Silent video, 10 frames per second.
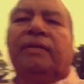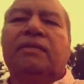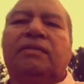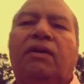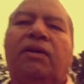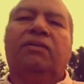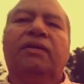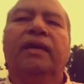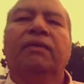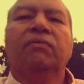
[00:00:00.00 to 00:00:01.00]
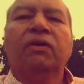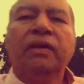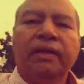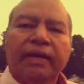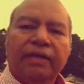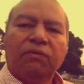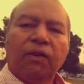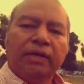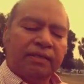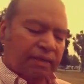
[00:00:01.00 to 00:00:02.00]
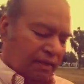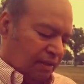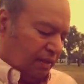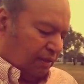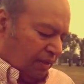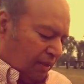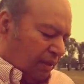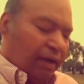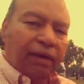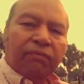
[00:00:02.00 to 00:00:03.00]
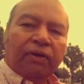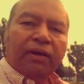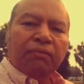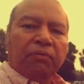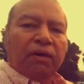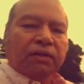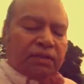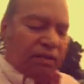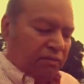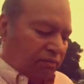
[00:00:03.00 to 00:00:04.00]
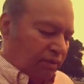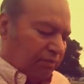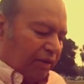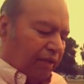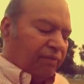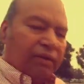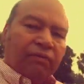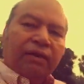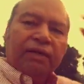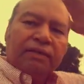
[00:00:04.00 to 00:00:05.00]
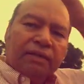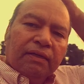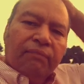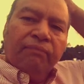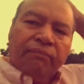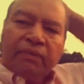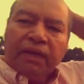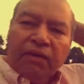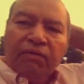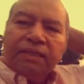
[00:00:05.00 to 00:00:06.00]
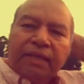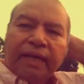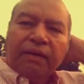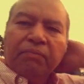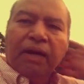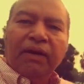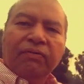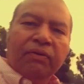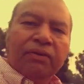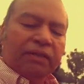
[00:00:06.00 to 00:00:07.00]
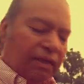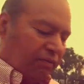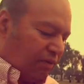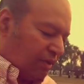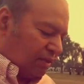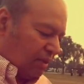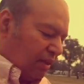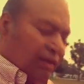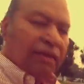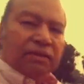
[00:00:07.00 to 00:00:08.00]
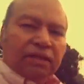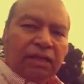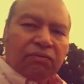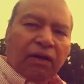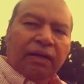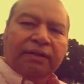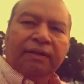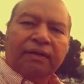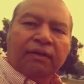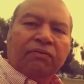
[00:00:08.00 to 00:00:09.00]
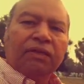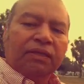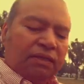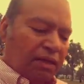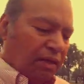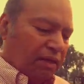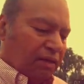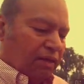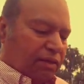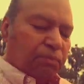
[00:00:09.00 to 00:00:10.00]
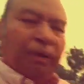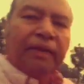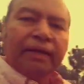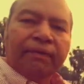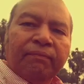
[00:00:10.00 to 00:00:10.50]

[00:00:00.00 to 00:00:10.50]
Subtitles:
it's hard to get a word in edgewise. Very impulsive. They may have increased risk-taking behaviors, increased sexuality, increased spending.